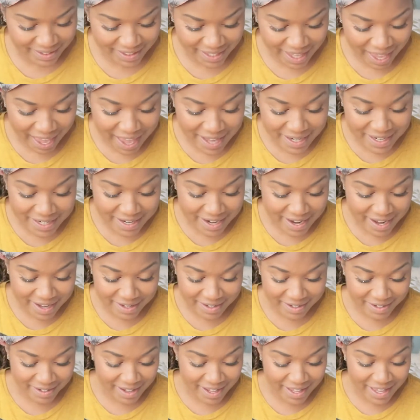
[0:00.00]
I did
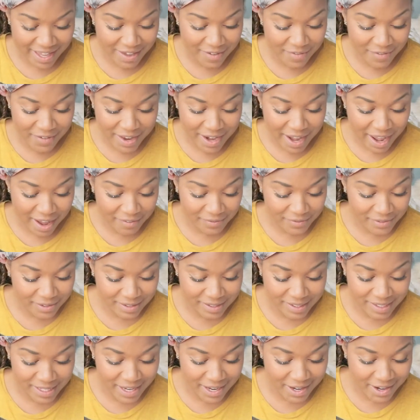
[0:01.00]
not, even after
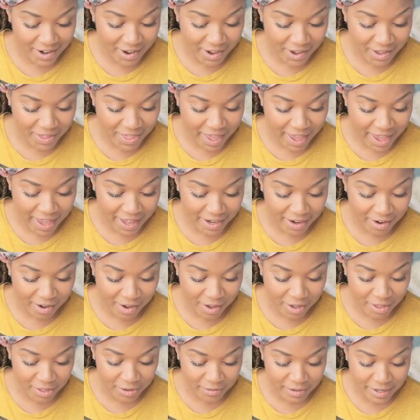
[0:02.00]
seeing all that and
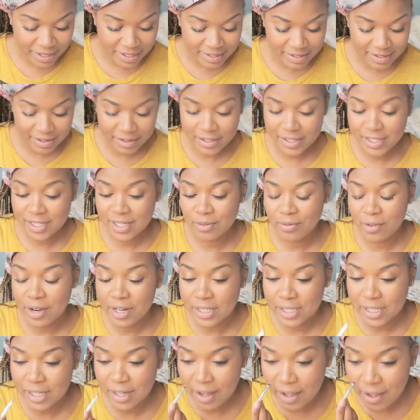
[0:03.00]
all the research and
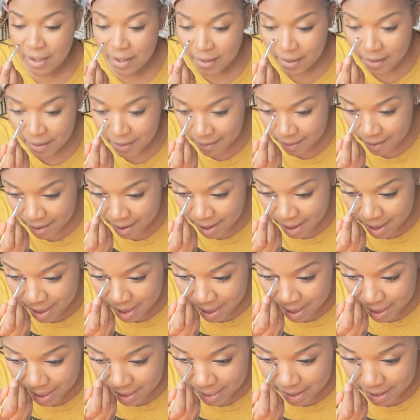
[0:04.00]
watching all
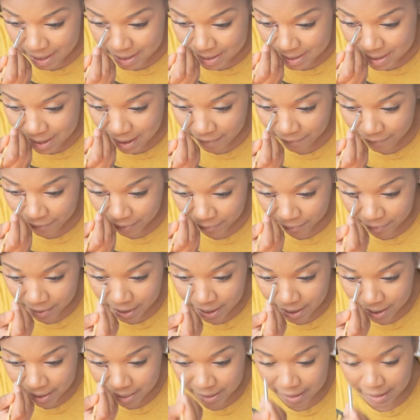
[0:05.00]
these stuff and
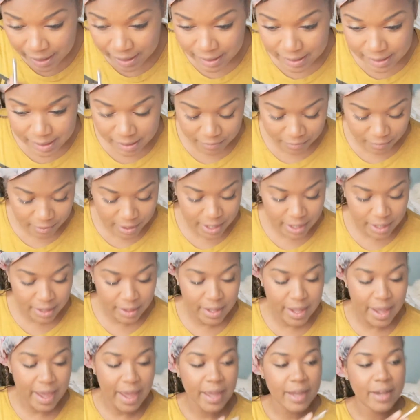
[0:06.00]
reading this and reading
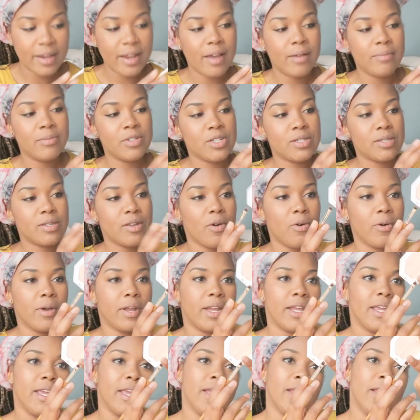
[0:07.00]
that, and now I'm just
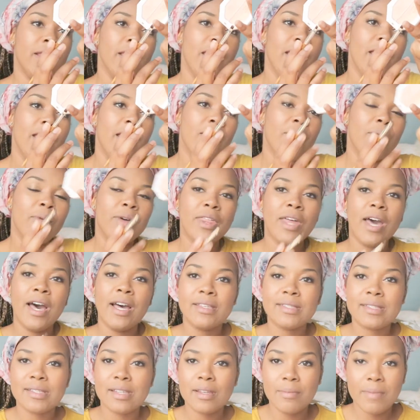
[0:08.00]
going in with
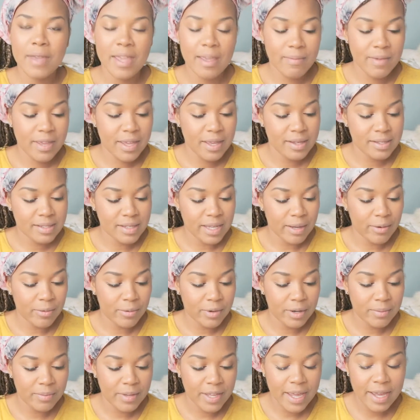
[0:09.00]
Hustle It Baby because I
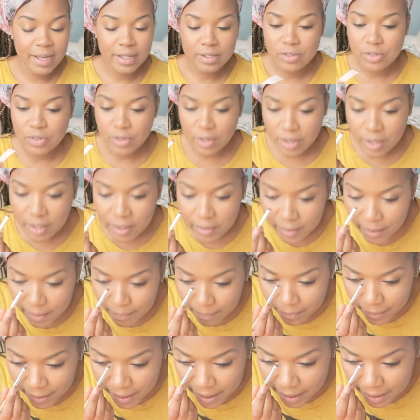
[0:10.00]
want to be extra and
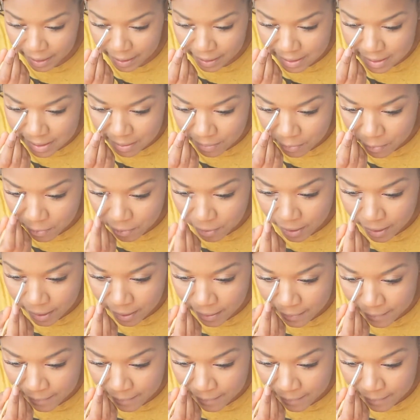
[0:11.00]
playing it some more.